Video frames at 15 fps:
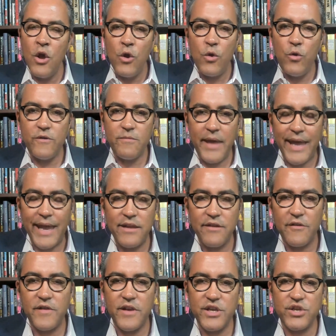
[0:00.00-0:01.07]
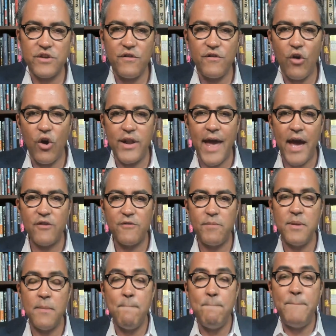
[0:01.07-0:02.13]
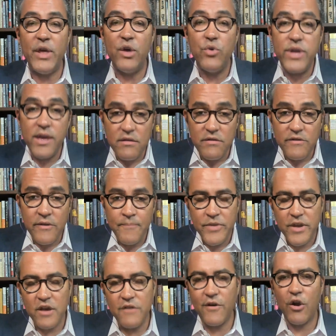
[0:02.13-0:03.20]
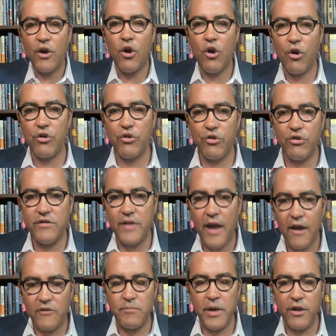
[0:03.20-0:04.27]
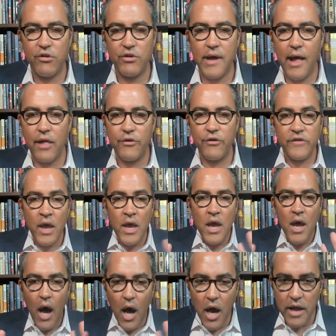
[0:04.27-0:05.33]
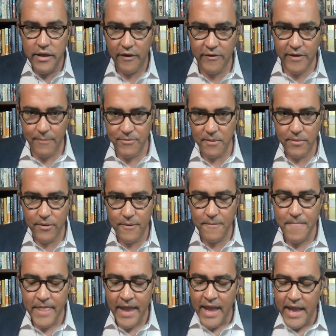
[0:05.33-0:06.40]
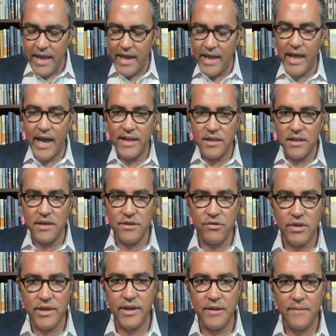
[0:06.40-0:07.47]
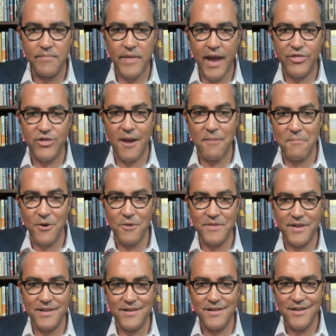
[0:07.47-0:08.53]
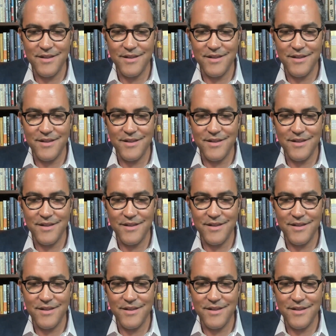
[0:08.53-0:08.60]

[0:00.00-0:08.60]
who's making decisions on how to spend billions of our hard-earned taxpayer dollars, unacceptable. And I literally, at that moment,